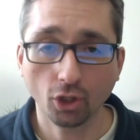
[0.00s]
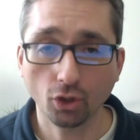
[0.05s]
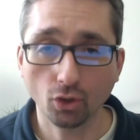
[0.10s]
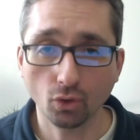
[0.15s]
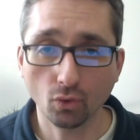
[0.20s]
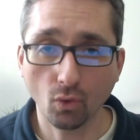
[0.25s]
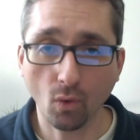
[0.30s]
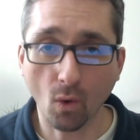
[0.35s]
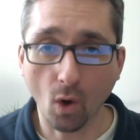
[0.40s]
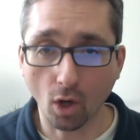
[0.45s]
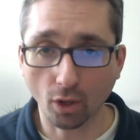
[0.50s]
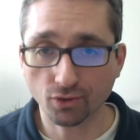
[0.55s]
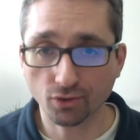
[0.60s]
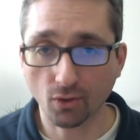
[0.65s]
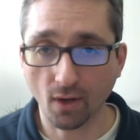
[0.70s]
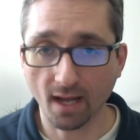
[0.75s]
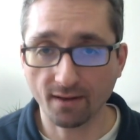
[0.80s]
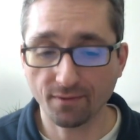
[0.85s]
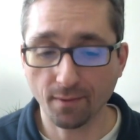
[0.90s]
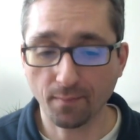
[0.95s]
You also
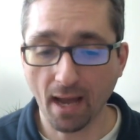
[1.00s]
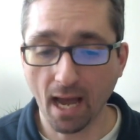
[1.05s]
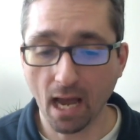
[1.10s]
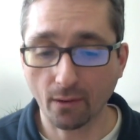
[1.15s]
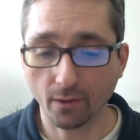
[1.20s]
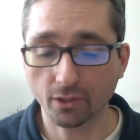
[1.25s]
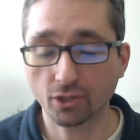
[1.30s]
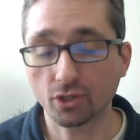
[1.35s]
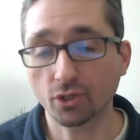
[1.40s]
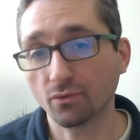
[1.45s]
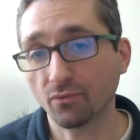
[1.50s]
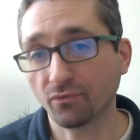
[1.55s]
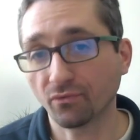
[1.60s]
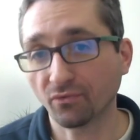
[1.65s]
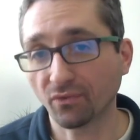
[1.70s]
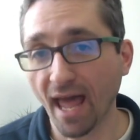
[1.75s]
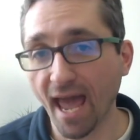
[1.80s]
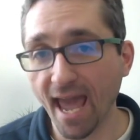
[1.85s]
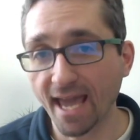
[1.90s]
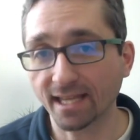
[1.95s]
have the power to
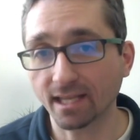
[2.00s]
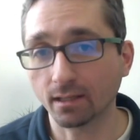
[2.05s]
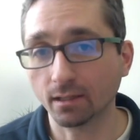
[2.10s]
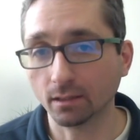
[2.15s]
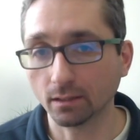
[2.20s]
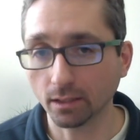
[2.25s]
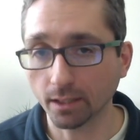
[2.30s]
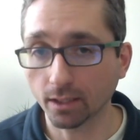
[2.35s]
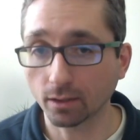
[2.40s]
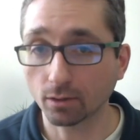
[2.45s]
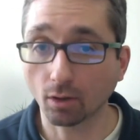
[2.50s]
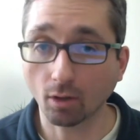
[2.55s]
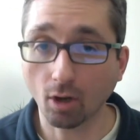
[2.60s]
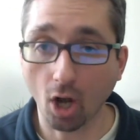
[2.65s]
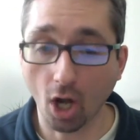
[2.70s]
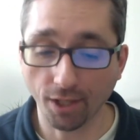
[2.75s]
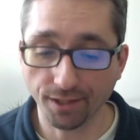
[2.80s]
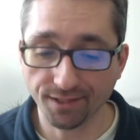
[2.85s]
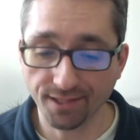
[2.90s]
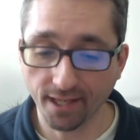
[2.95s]
flag illegal
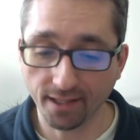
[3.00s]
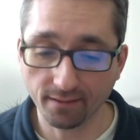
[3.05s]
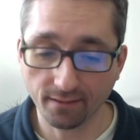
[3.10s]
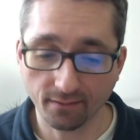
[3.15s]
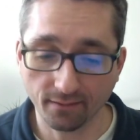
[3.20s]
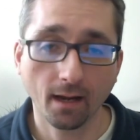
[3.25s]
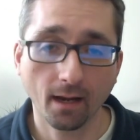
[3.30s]
content,